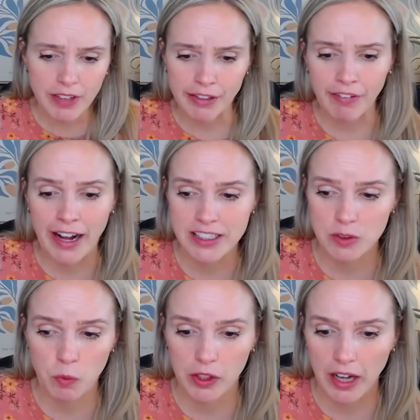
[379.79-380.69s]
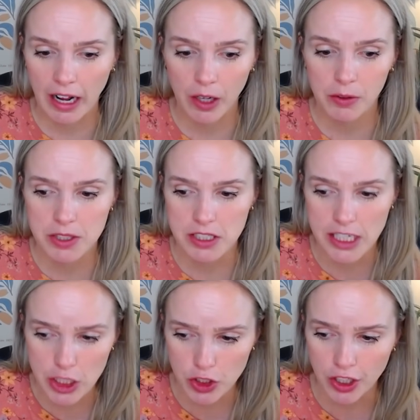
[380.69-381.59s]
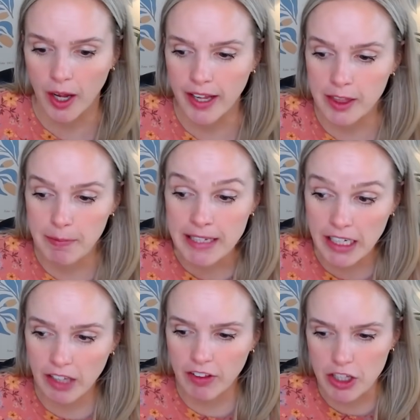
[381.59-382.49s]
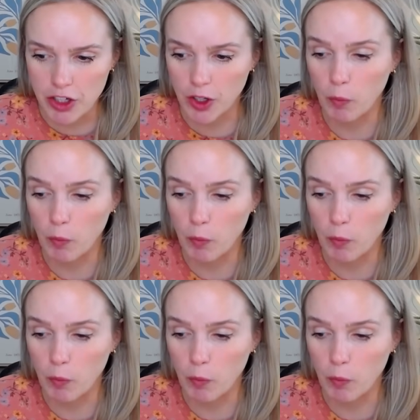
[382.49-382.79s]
In fact, when I was a teacher in the beginning of the year,